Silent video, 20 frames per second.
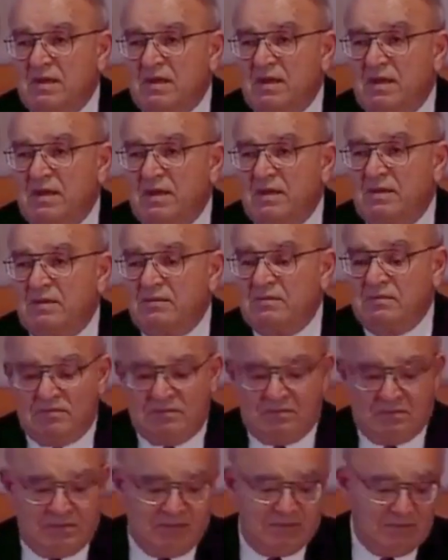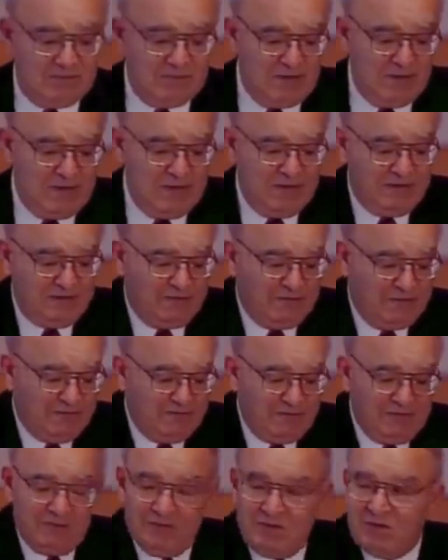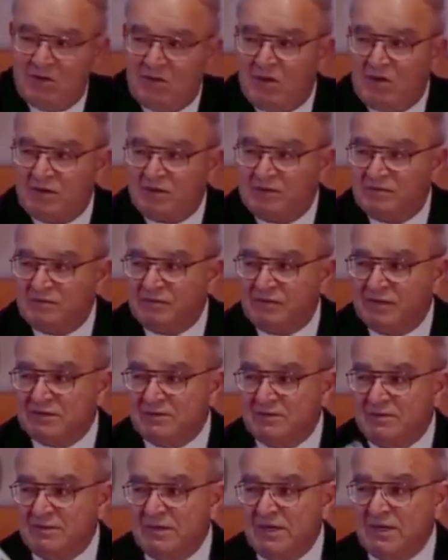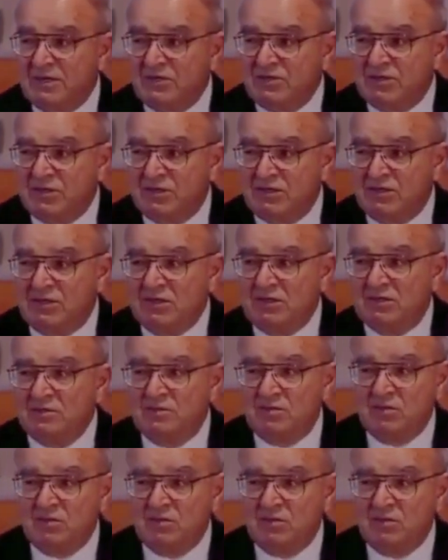I have given a lot of explanation in this